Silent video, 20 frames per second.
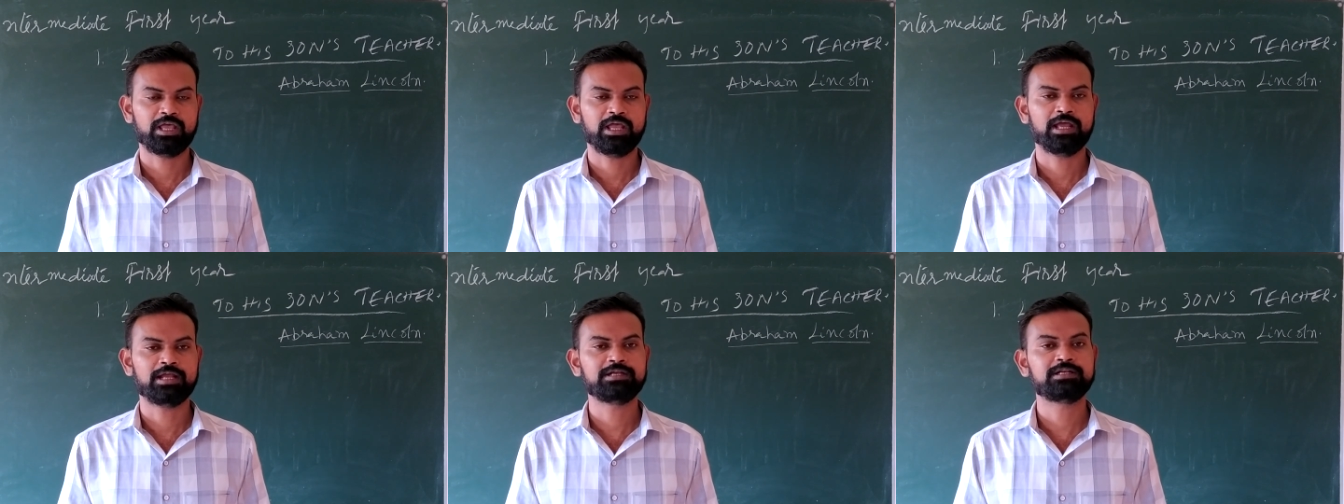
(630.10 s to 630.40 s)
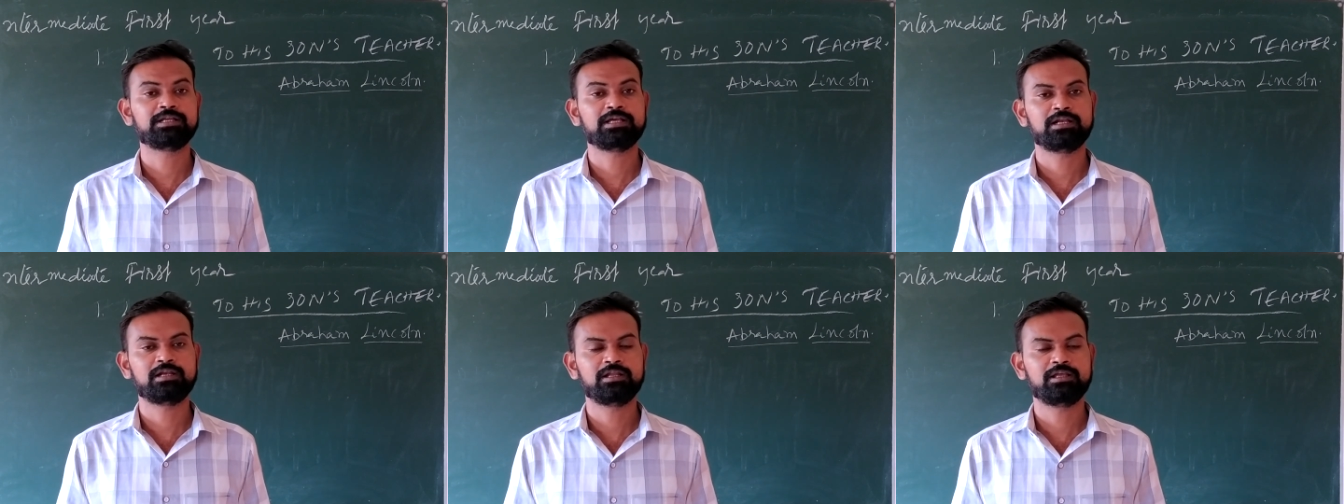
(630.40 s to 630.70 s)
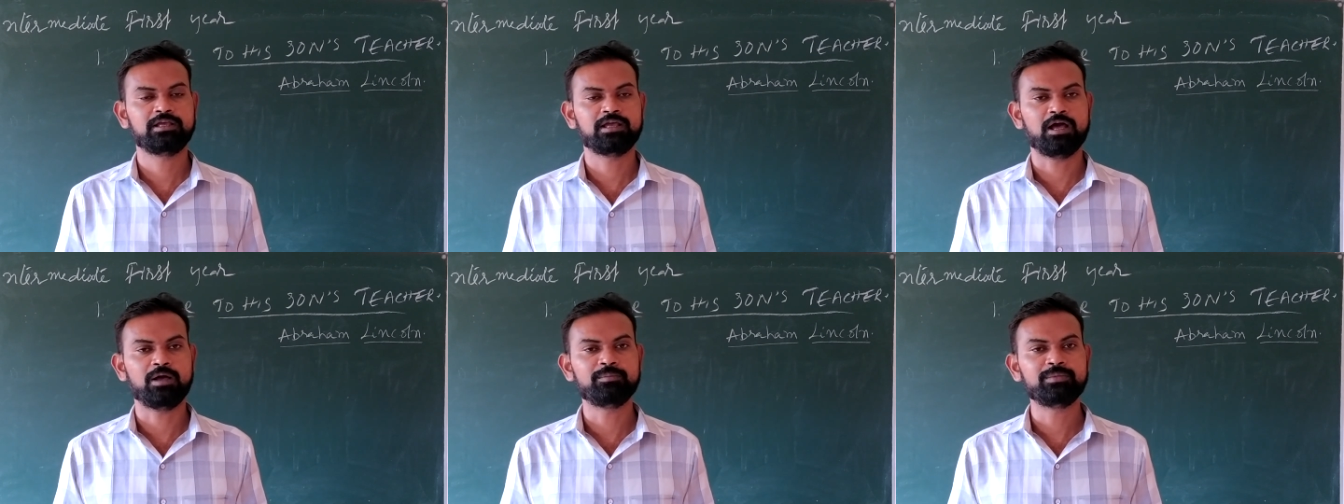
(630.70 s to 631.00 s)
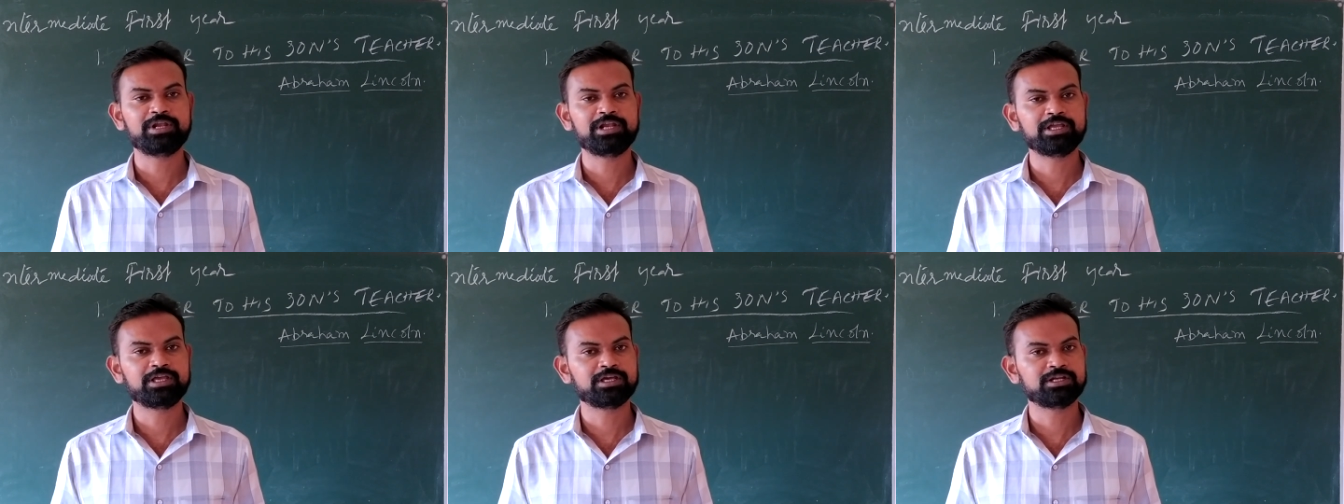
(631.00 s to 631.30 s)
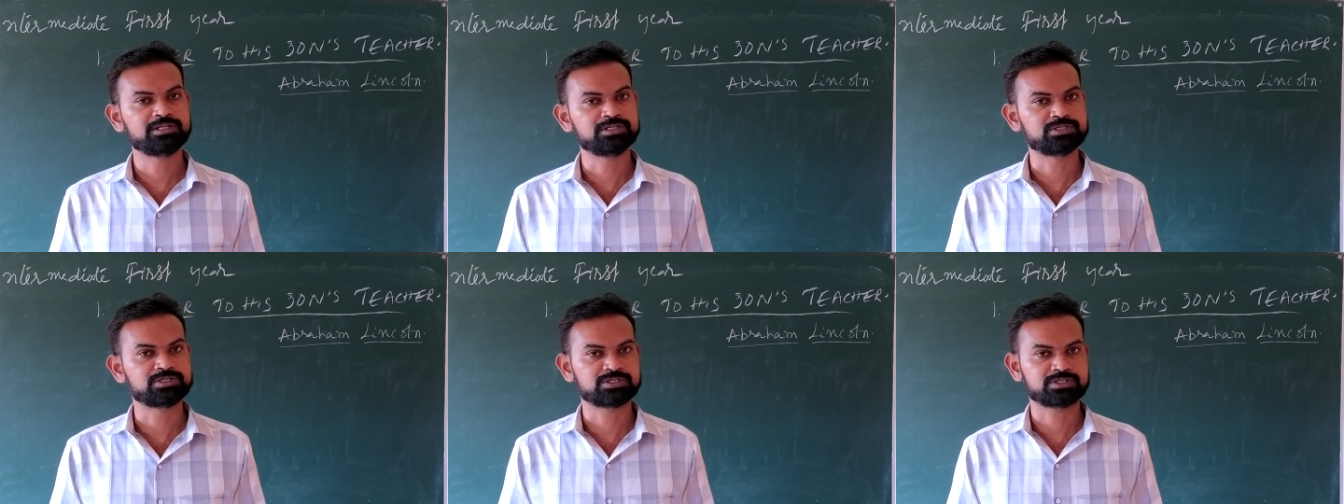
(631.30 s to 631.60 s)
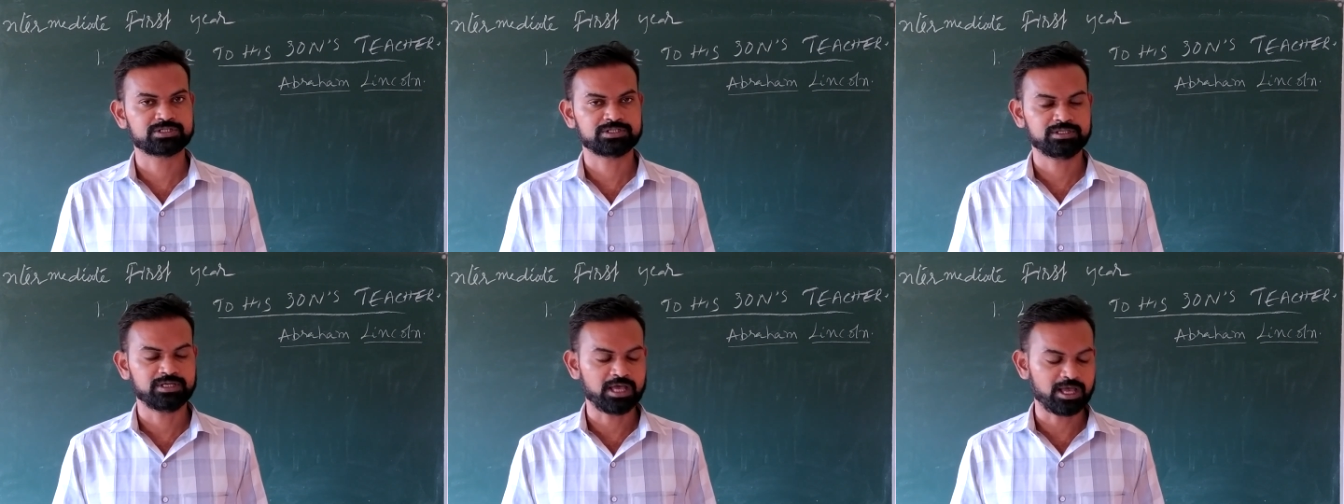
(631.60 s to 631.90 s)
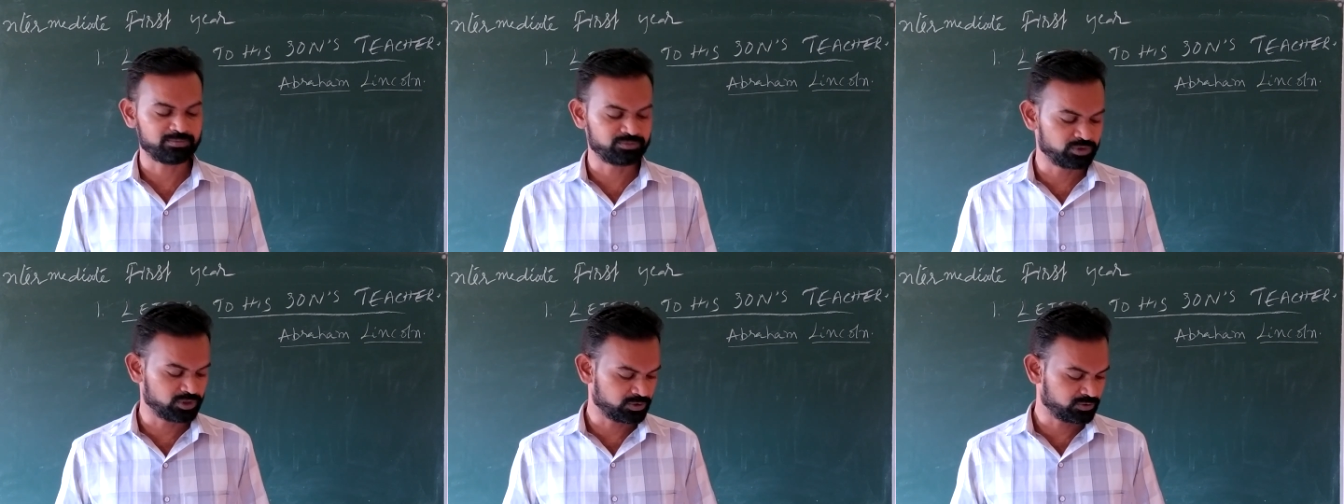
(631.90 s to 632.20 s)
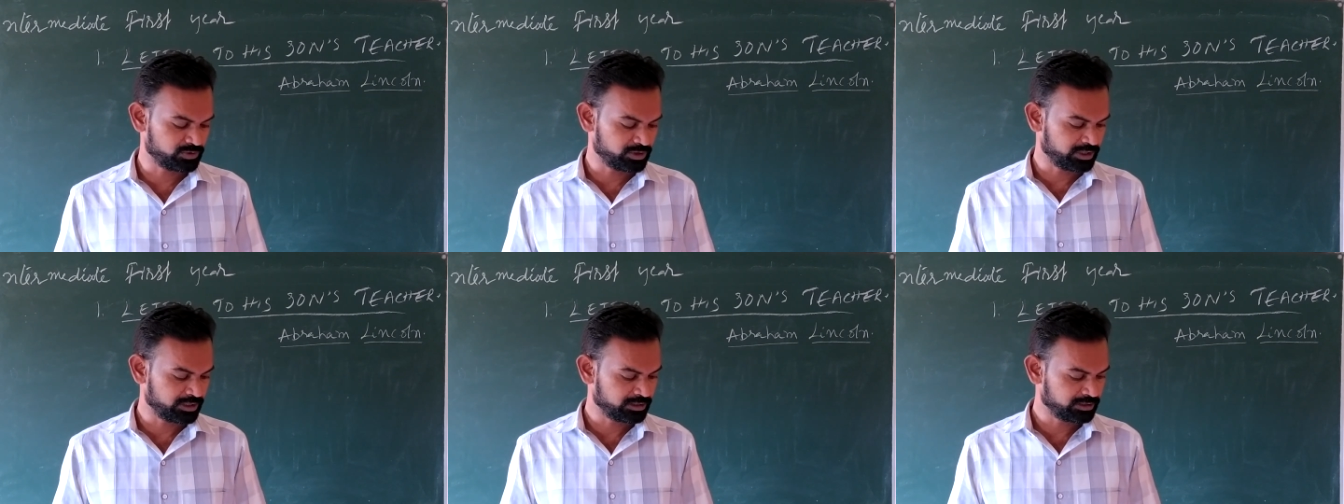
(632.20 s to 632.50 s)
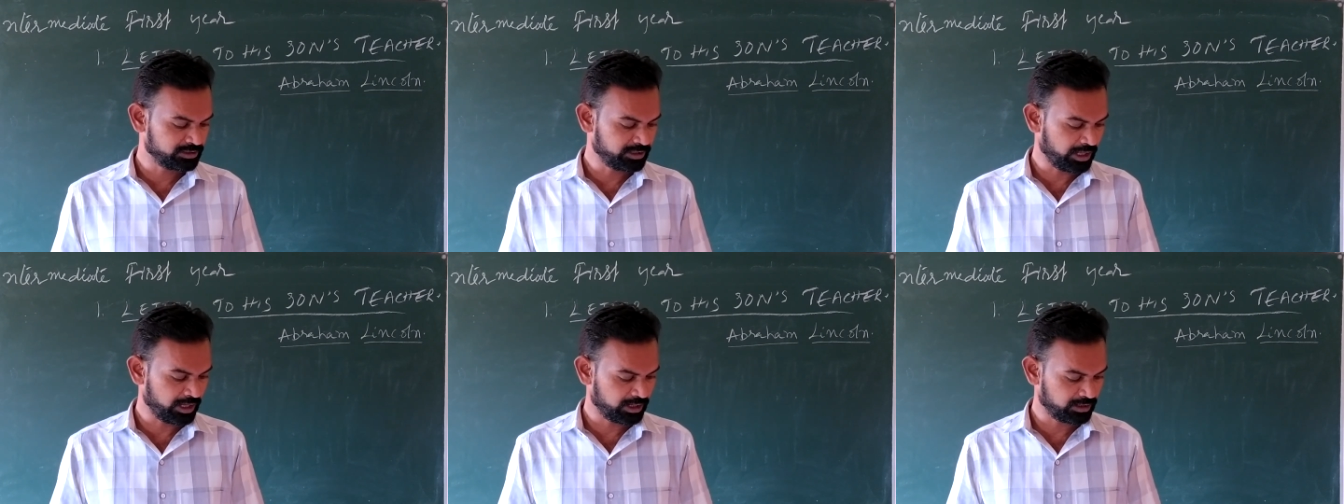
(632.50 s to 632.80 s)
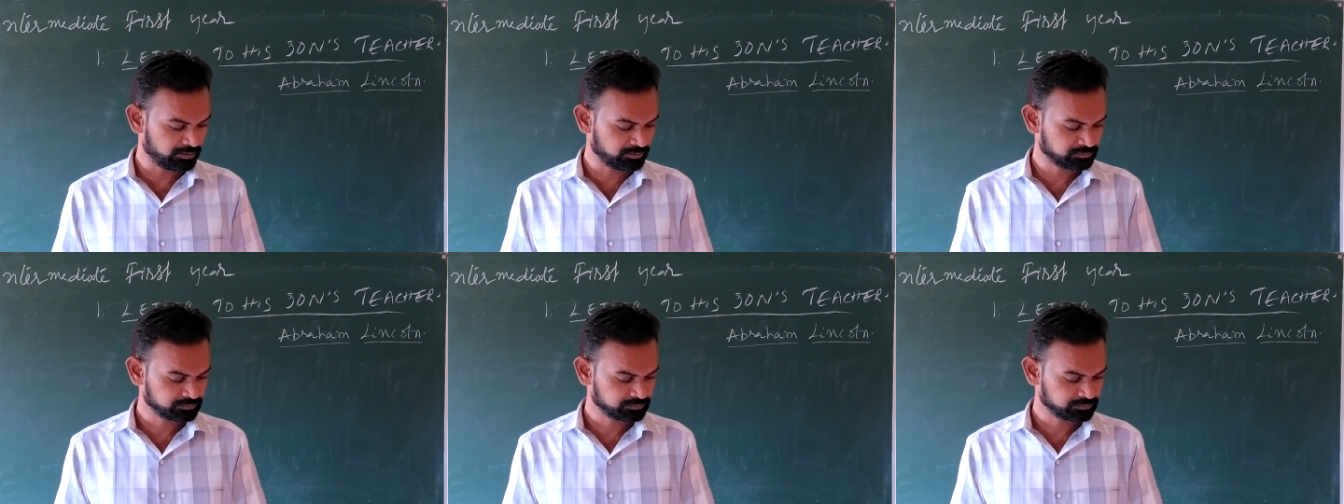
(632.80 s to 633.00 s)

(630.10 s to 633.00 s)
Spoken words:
Entire American history observed it. Then,